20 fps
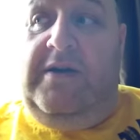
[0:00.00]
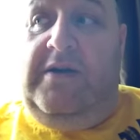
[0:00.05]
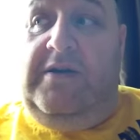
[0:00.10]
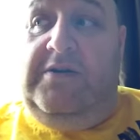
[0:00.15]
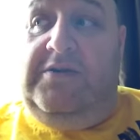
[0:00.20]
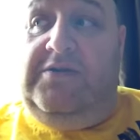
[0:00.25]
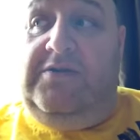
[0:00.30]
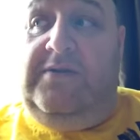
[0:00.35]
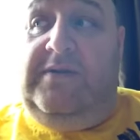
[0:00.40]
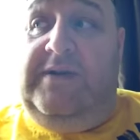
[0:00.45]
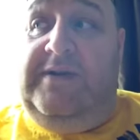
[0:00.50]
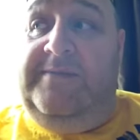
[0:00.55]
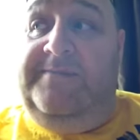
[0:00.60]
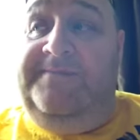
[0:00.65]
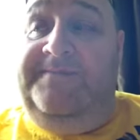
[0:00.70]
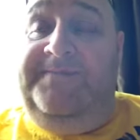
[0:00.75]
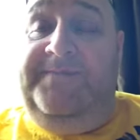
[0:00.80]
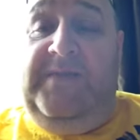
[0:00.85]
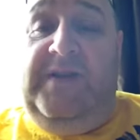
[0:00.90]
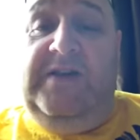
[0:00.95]

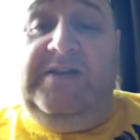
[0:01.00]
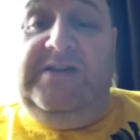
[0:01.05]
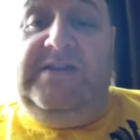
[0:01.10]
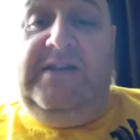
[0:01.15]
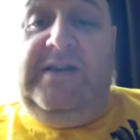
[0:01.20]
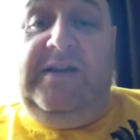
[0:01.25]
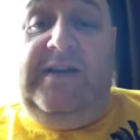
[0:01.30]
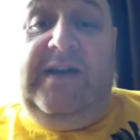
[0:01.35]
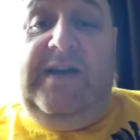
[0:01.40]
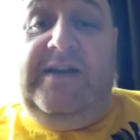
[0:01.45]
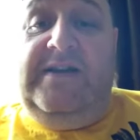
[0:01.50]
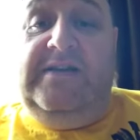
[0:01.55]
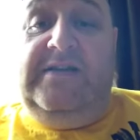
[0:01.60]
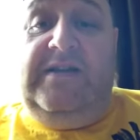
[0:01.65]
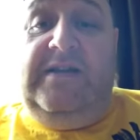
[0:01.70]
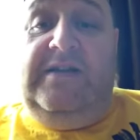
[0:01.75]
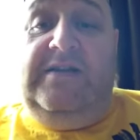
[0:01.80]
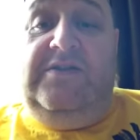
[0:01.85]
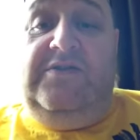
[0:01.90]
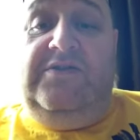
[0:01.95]
So that's it, guys.
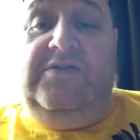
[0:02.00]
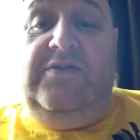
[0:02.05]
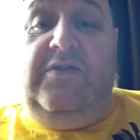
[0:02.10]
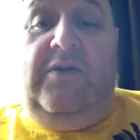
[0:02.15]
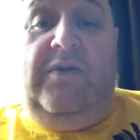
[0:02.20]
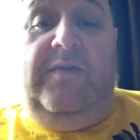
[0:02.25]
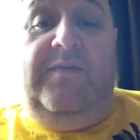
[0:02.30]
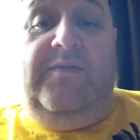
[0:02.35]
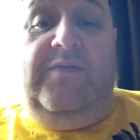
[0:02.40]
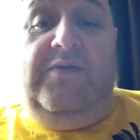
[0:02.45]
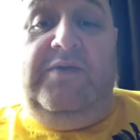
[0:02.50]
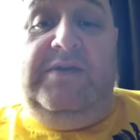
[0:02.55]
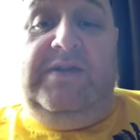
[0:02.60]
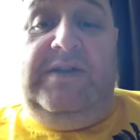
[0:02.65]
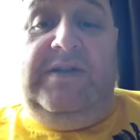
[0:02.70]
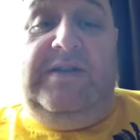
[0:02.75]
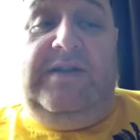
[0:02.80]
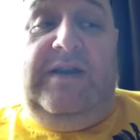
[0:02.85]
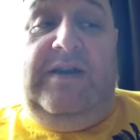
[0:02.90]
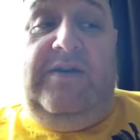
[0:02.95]
That's all I've got
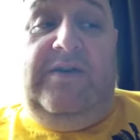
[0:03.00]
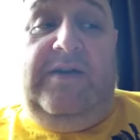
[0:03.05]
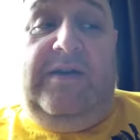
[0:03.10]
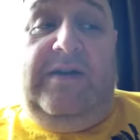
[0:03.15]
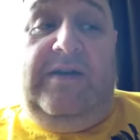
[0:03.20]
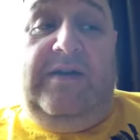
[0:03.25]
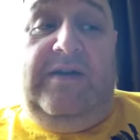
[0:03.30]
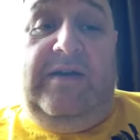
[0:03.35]
to tell you.